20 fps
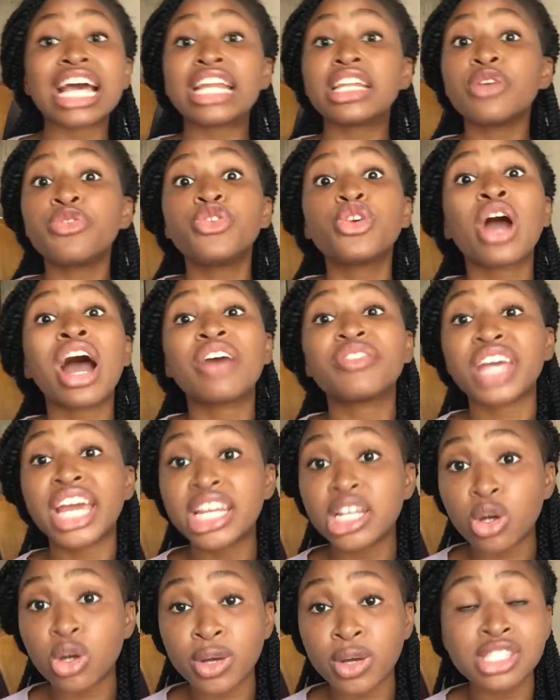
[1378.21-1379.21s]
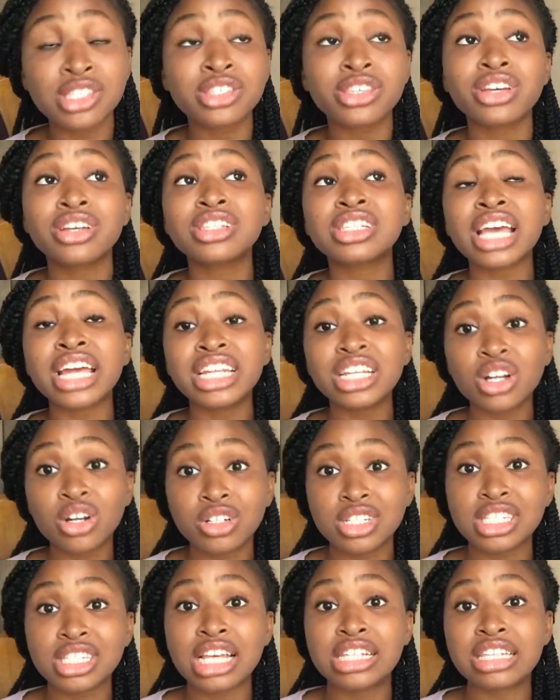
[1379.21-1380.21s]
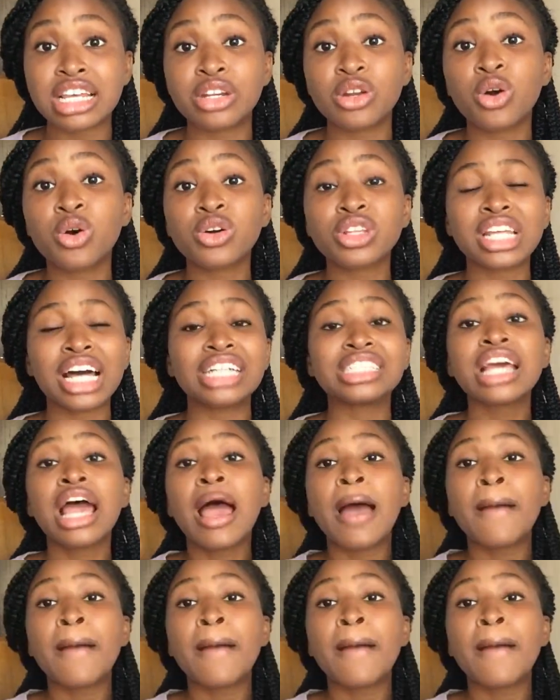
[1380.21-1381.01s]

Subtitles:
And if you have any questions, any concerns and all that,